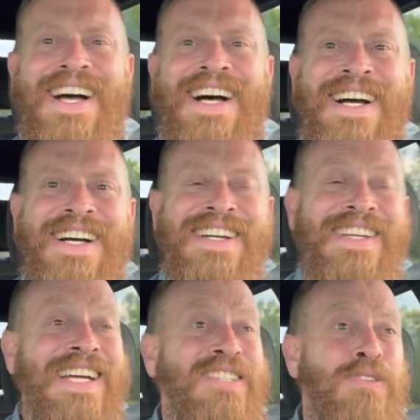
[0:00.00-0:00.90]
Uh,
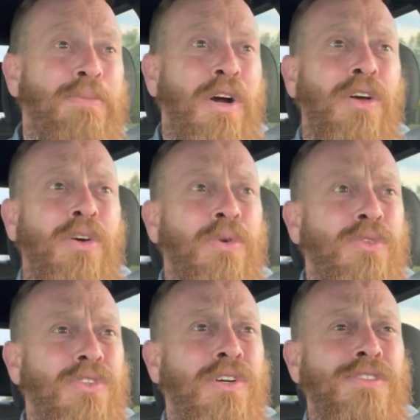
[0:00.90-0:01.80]
yeah, tomorrow
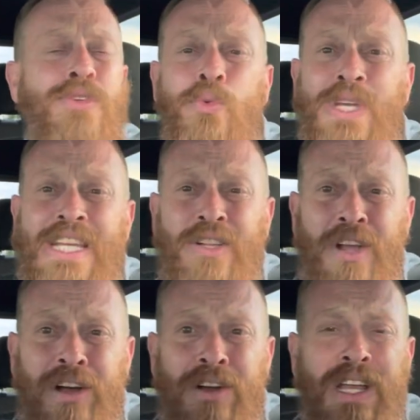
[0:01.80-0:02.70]
starts a week
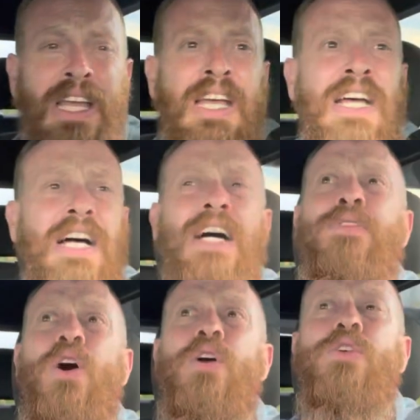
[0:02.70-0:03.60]
long of
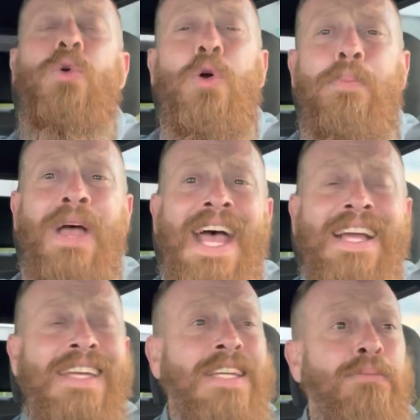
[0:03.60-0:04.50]
hardcore
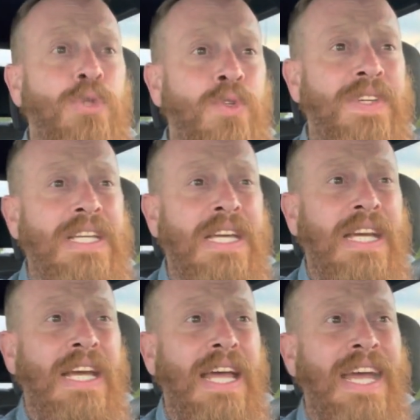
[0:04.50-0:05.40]
packing and moving,
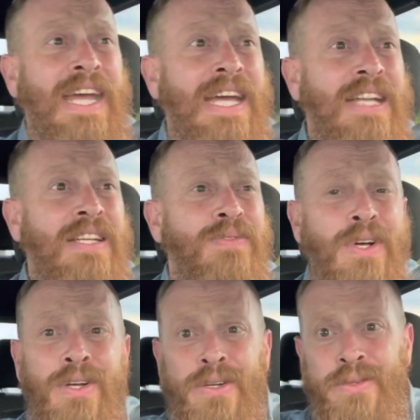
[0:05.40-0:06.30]
and if
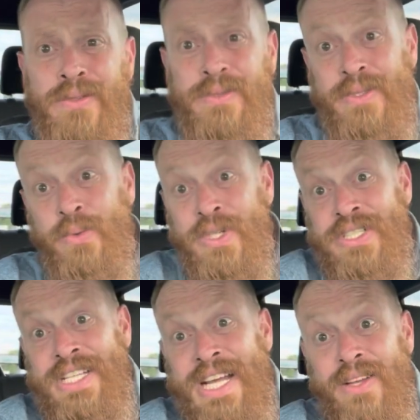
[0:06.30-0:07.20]
all
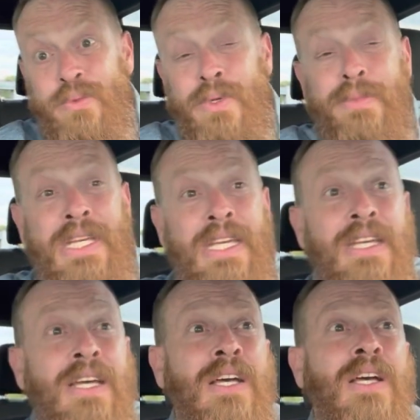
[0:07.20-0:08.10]
works out, we'll be
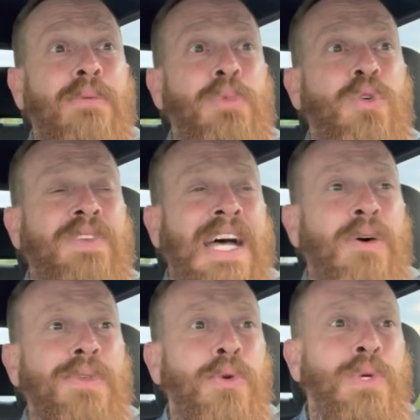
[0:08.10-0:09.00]
moved out
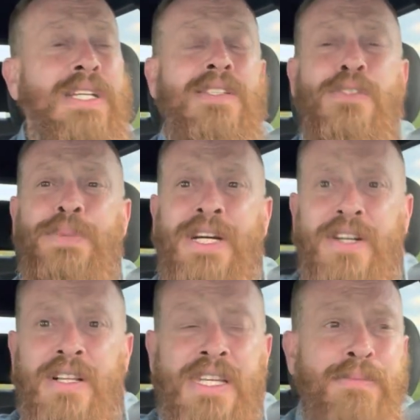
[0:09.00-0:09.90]
with the week to spare
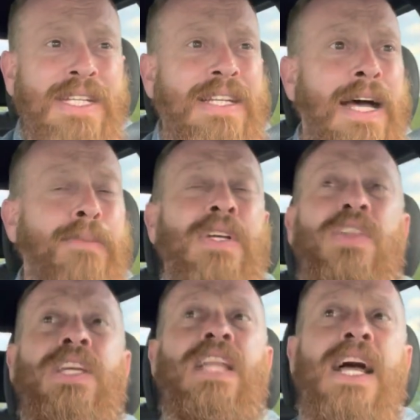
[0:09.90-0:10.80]
to leave me time to
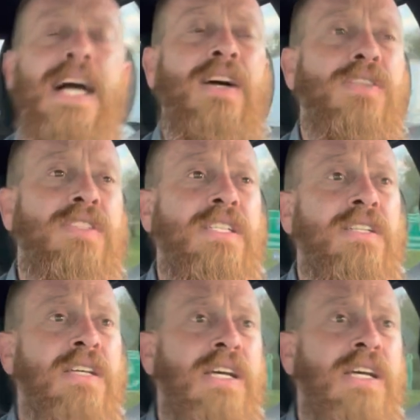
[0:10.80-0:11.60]
clean the house and